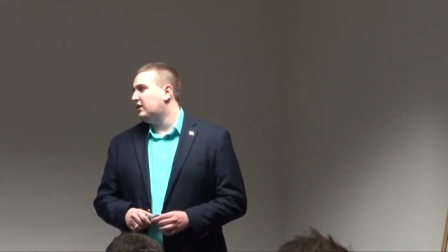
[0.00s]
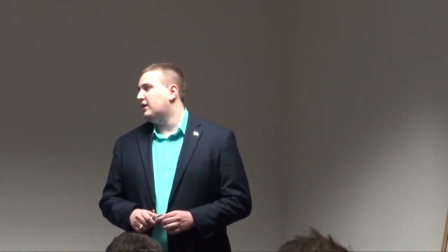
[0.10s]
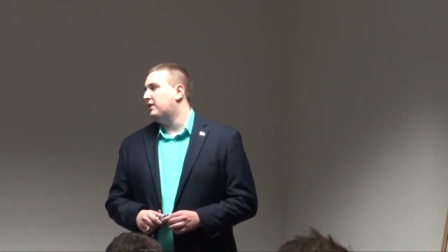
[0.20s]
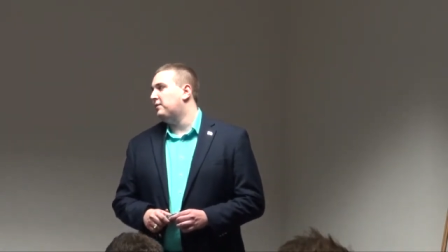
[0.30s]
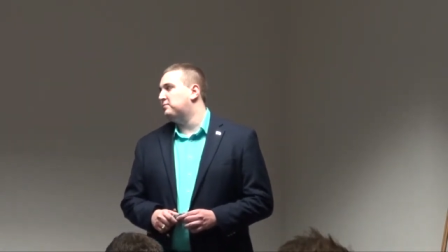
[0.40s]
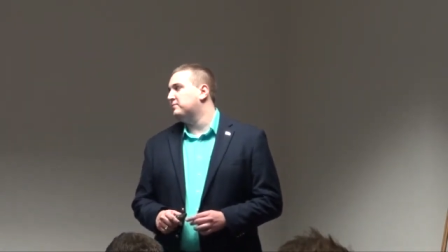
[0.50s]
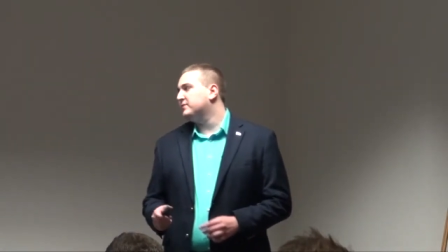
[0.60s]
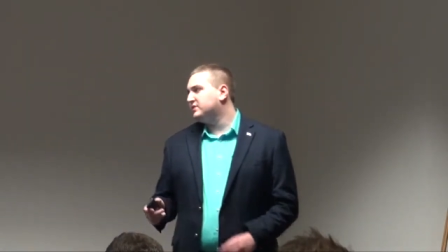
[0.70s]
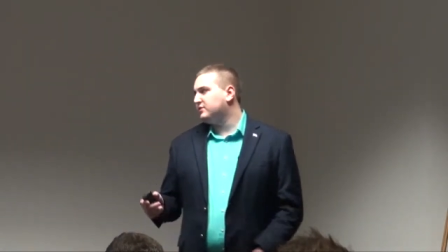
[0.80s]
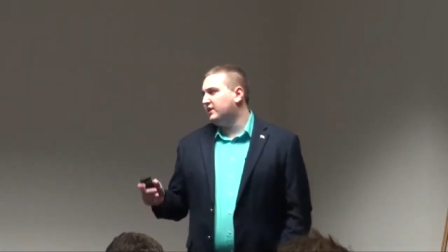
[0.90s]
Um,
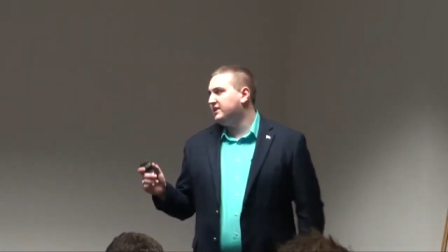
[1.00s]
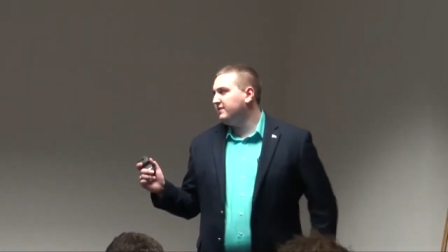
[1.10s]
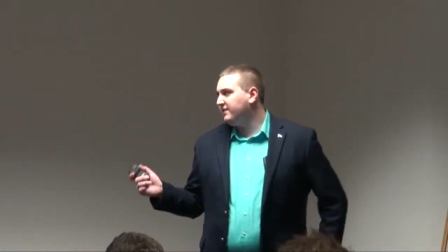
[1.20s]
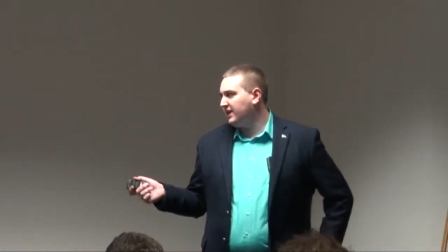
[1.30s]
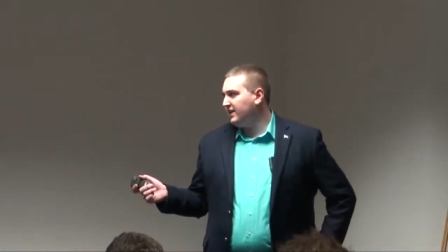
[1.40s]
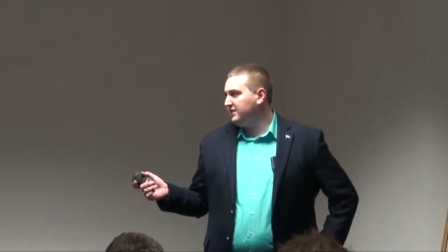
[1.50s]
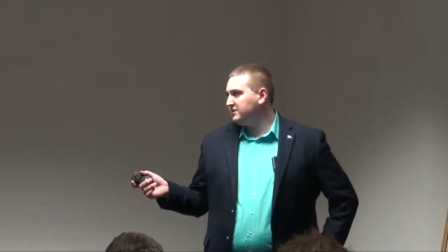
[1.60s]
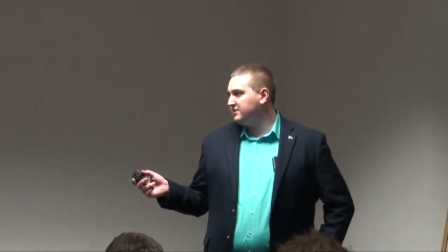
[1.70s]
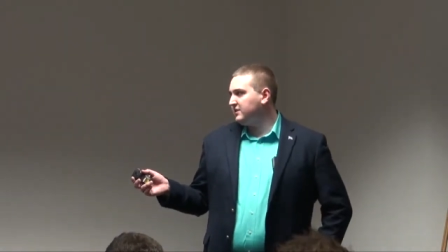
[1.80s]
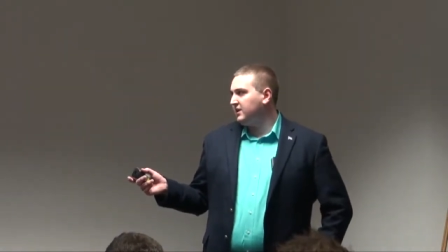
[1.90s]
so I did that,
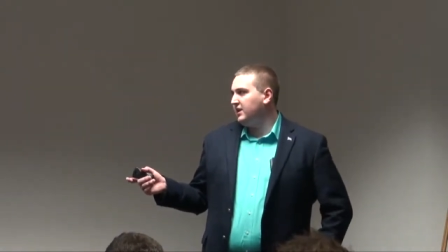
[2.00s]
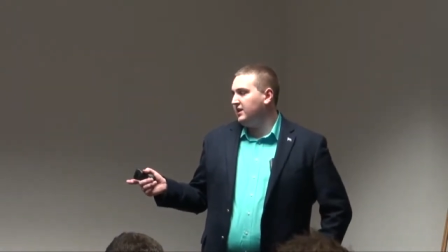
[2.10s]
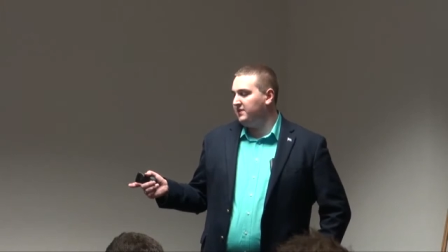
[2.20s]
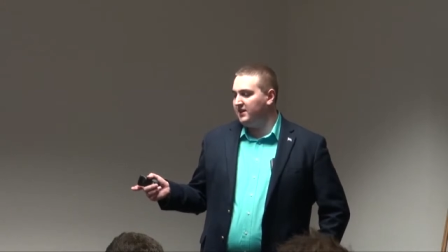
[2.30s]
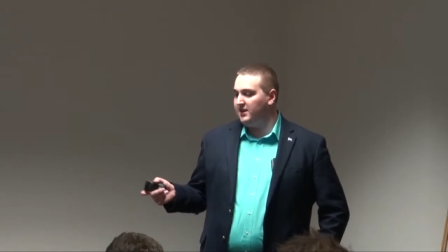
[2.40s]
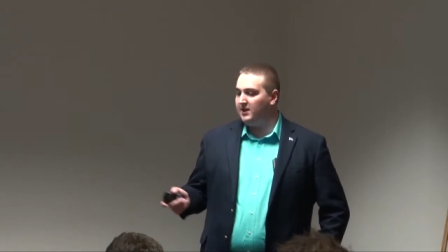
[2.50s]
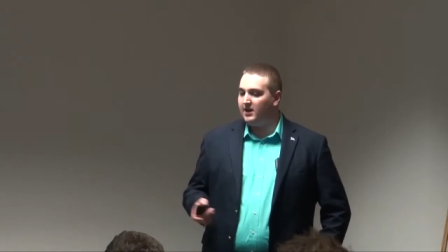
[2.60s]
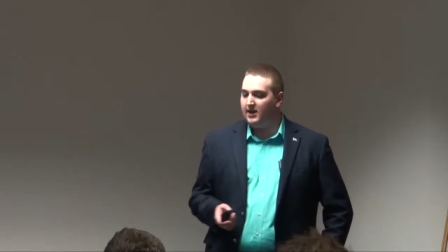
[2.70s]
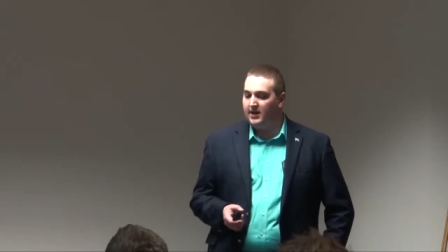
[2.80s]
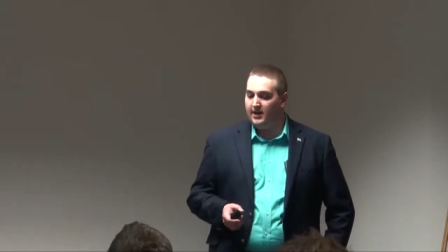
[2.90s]
and then
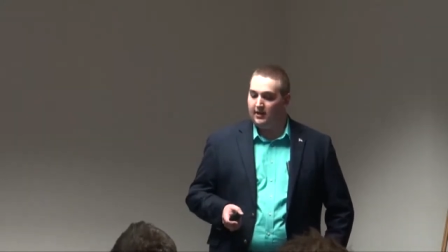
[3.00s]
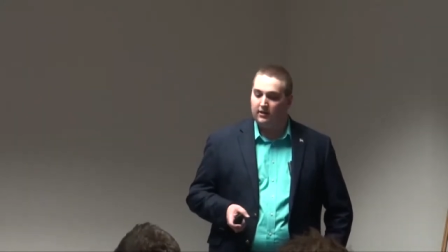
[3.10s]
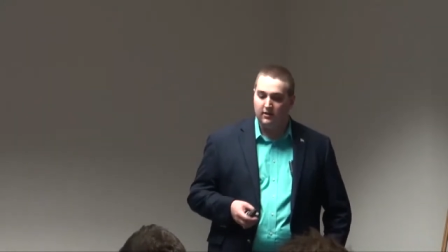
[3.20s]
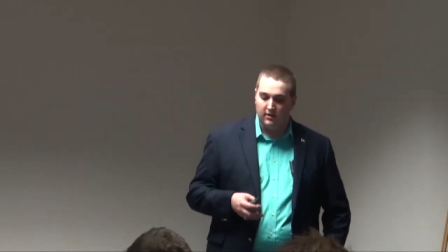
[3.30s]
I,